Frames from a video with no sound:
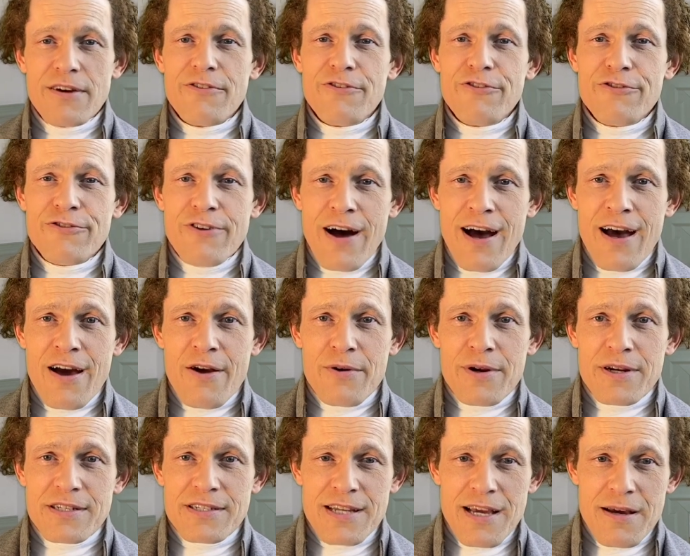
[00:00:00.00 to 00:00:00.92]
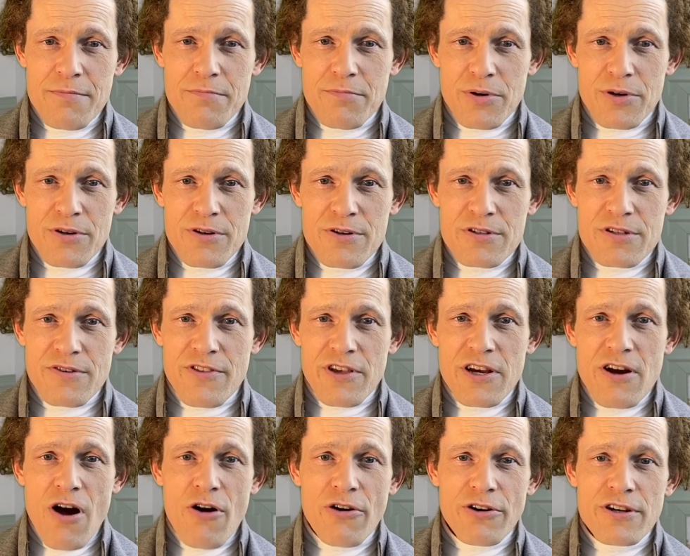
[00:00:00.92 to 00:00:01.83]
fiery tempers of the
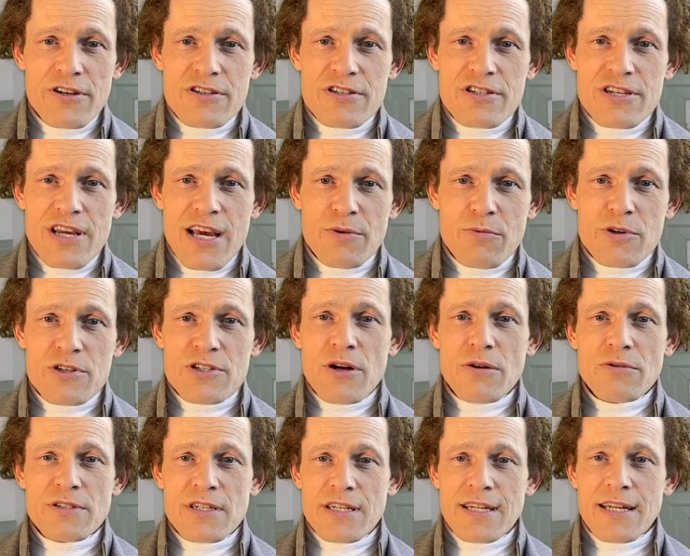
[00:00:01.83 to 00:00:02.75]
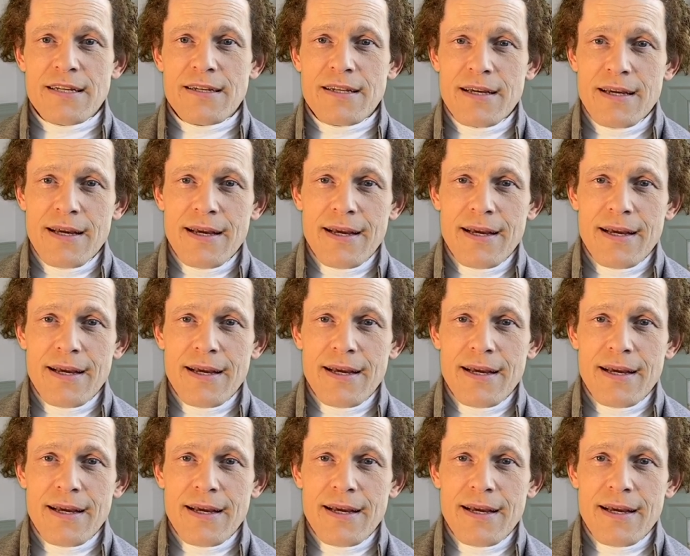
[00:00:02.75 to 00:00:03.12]
colonists had resulted in